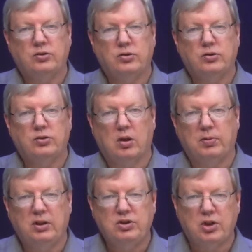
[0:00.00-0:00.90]
and so the
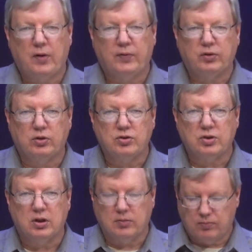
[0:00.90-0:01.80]
police officers,
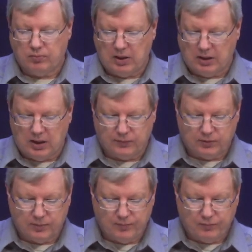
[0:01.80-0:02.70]
they
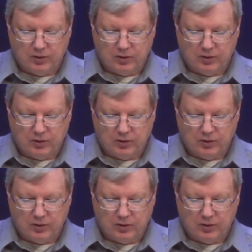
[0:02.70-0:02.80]
left.